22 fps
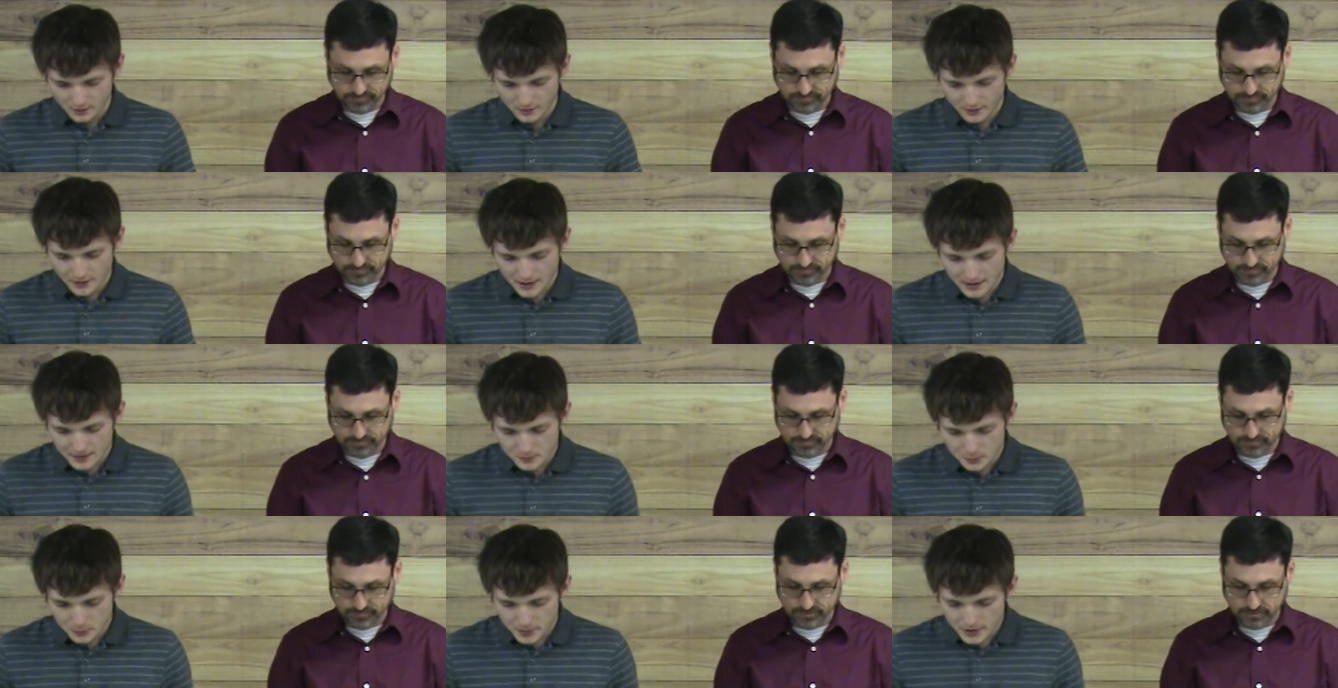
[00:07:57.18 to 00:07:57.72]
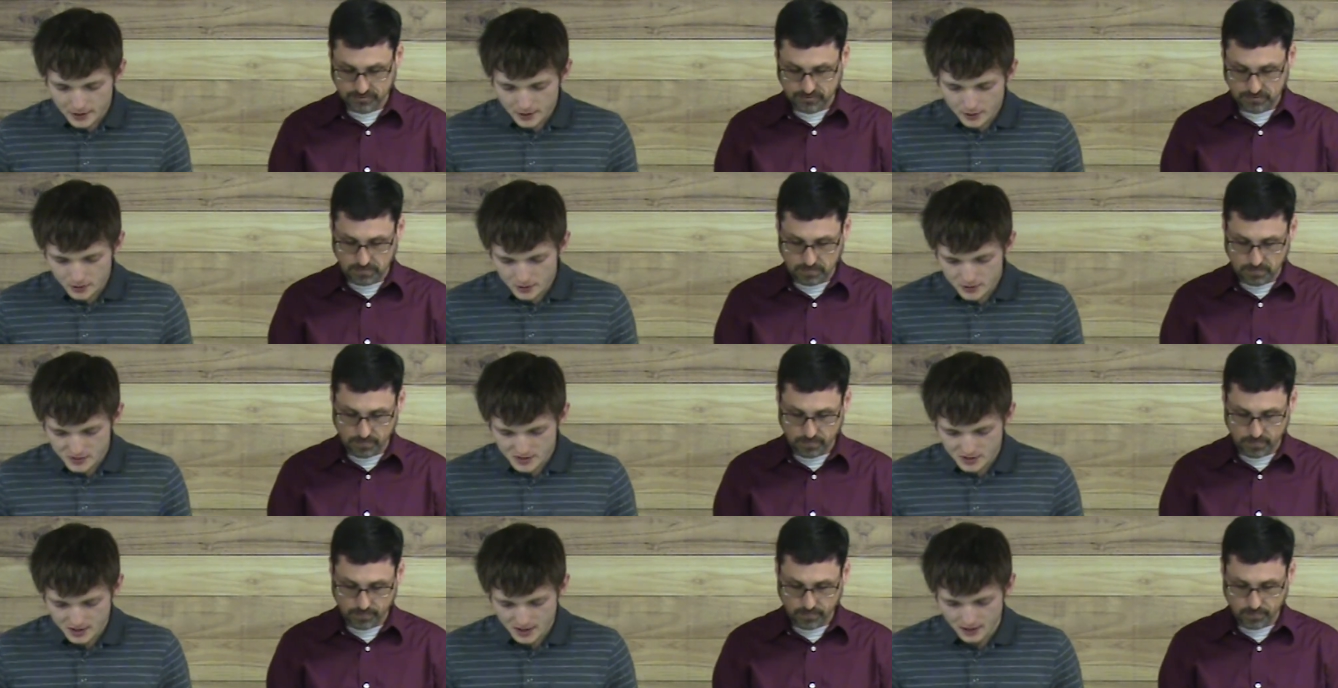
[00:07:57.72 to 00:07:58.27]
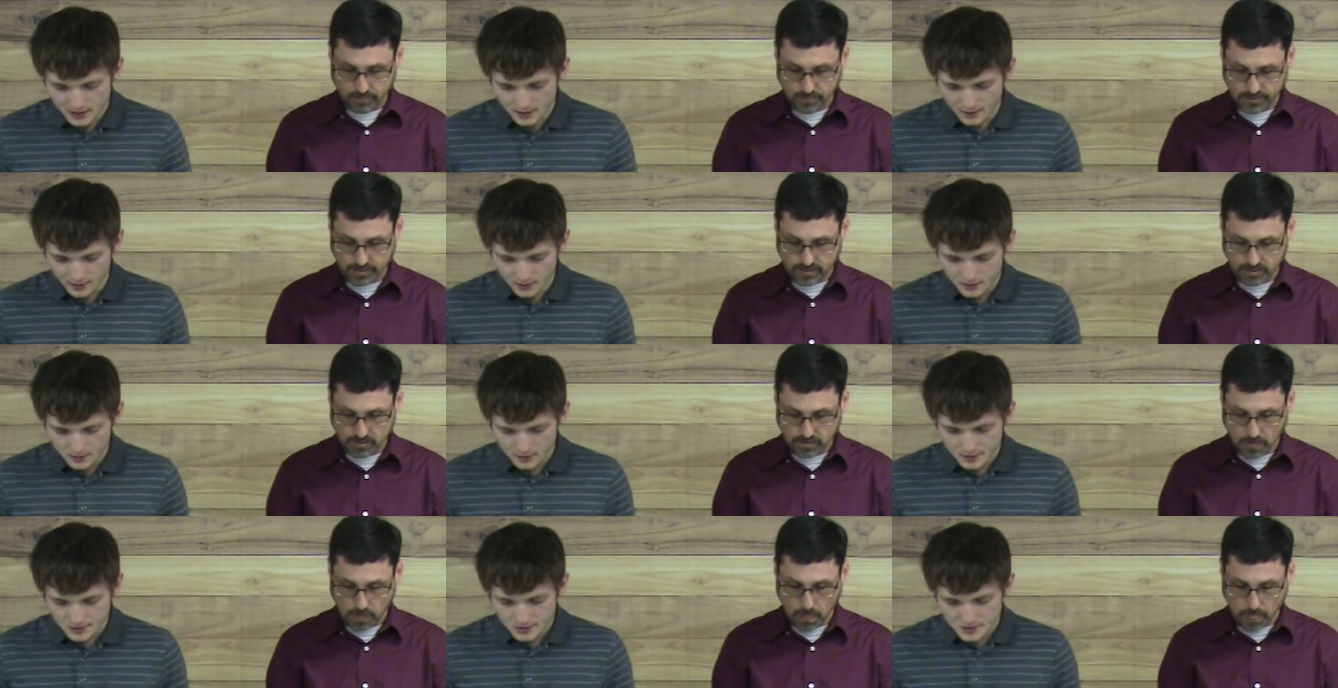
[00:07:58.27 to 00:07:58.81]
Speaker 1: Then Peter
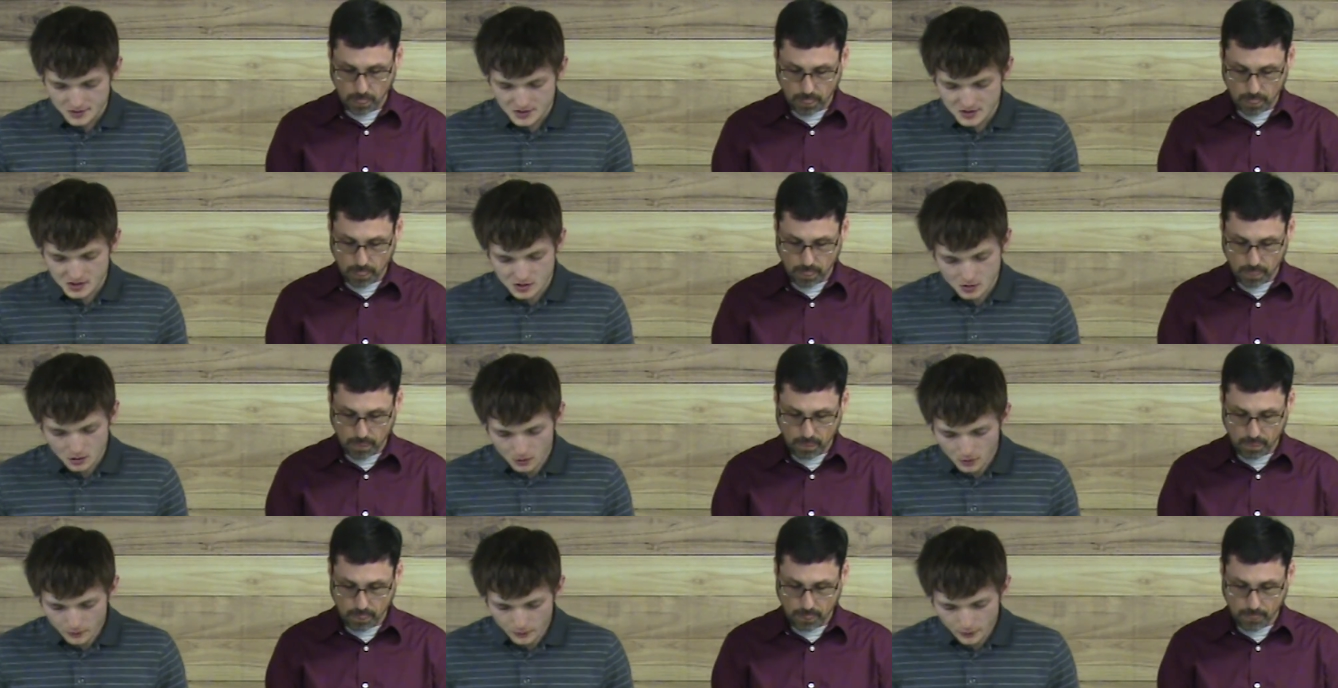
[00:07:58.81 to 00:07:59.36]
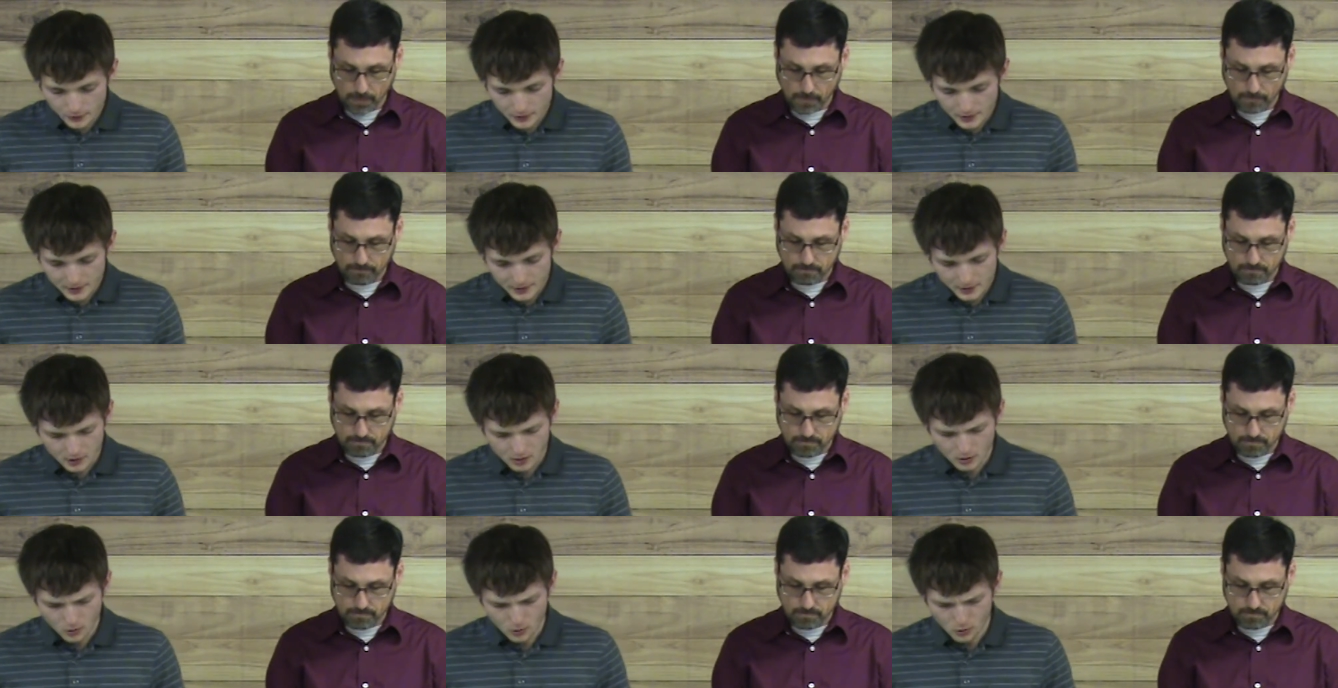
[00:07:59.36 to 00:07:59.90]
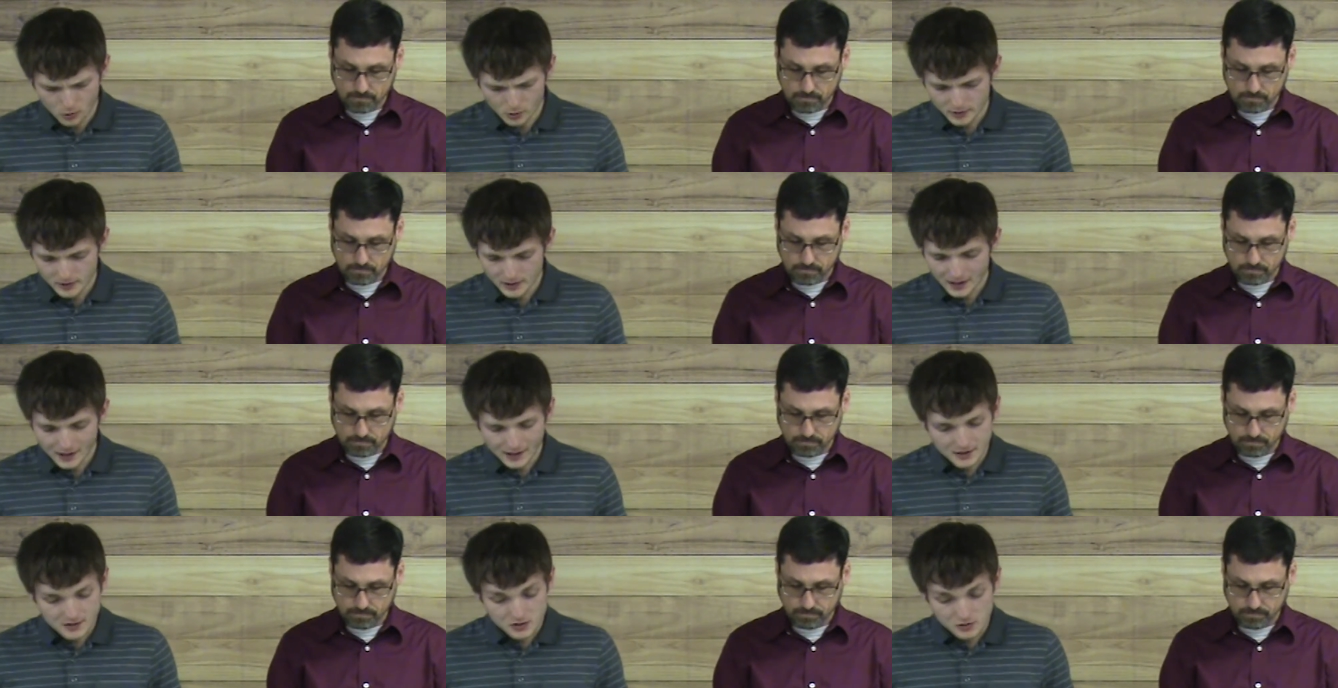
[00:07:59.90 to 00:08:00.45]
said, Silver and gold I